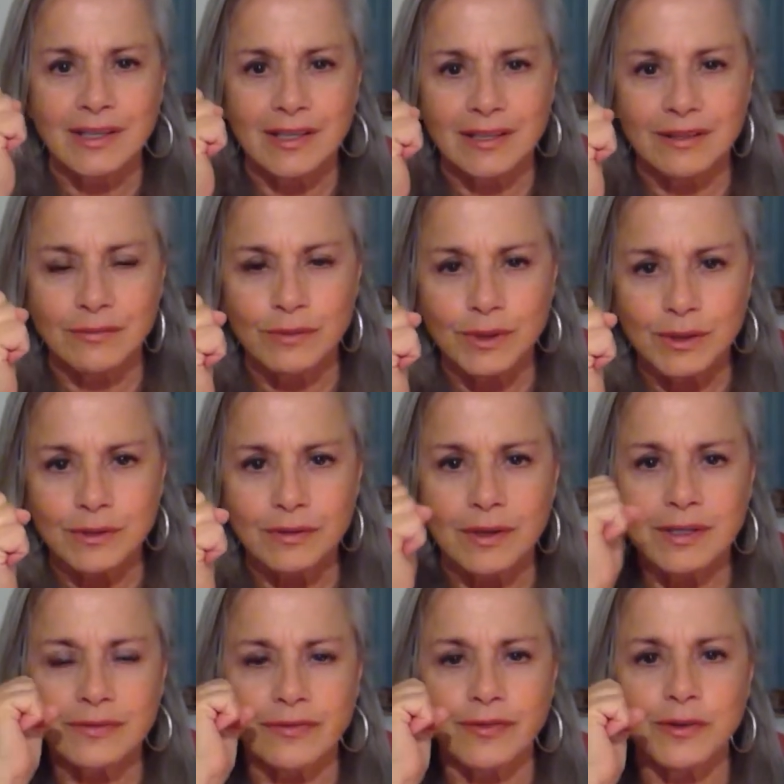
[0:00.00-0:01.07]
in real
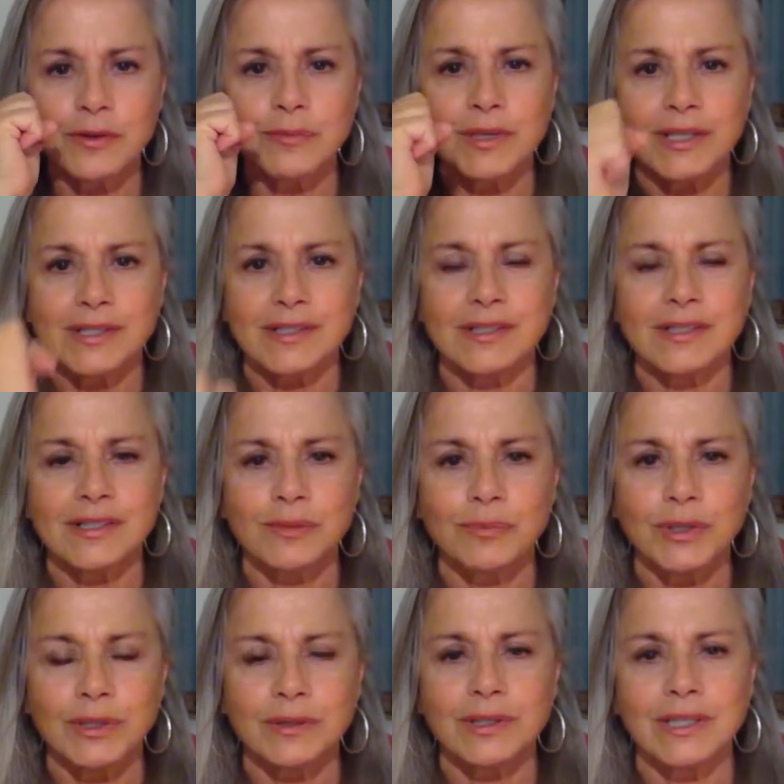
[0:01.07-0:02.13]
firmness and
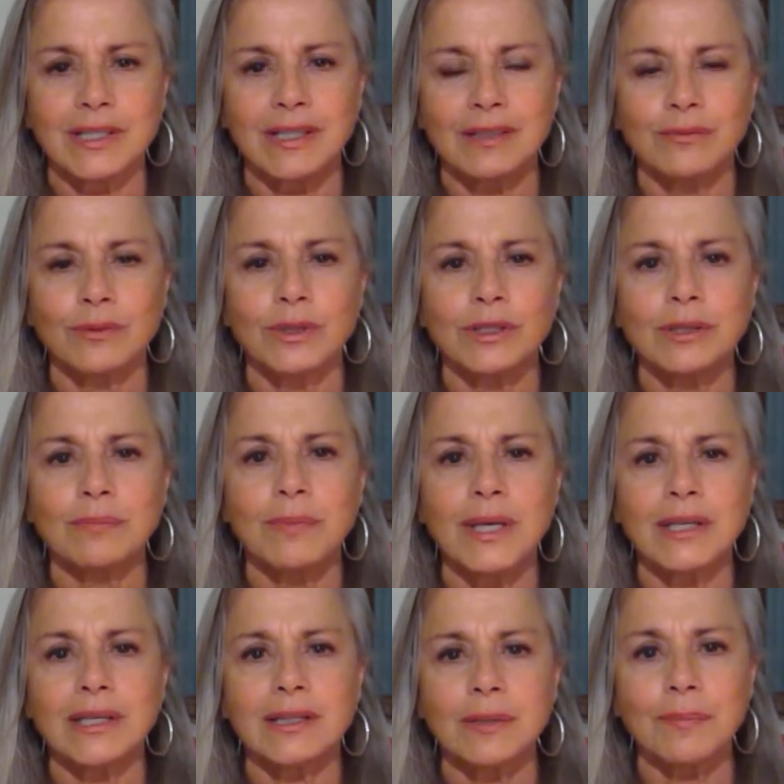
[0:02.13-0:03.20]
stability and really
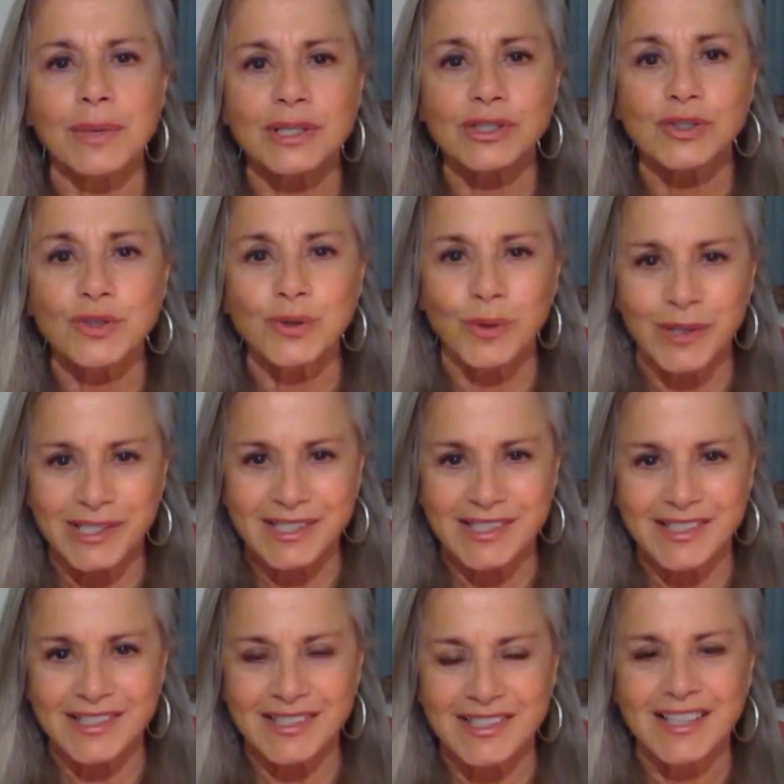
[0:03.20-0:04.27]
making the best
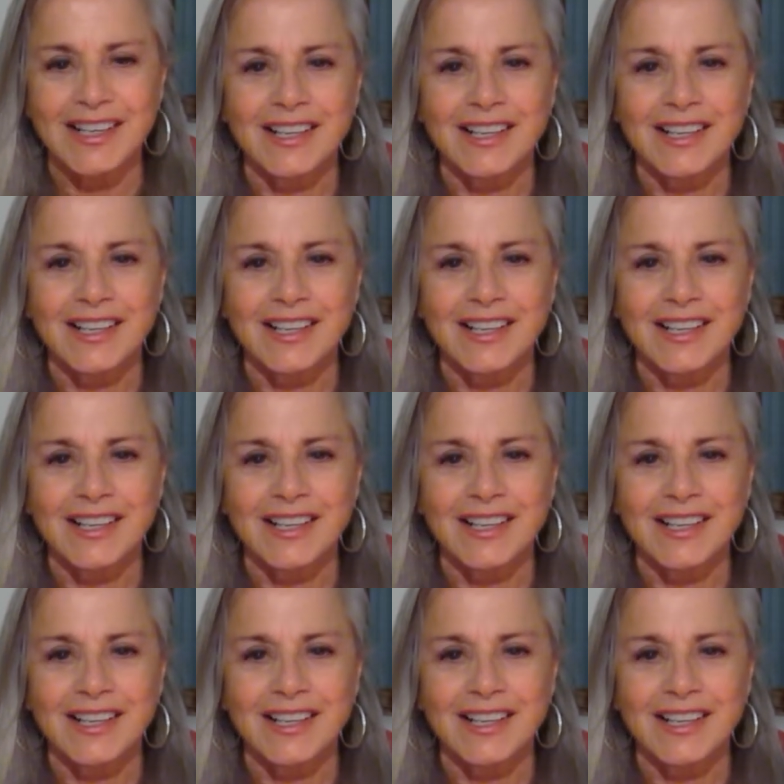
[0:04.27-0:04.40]
choices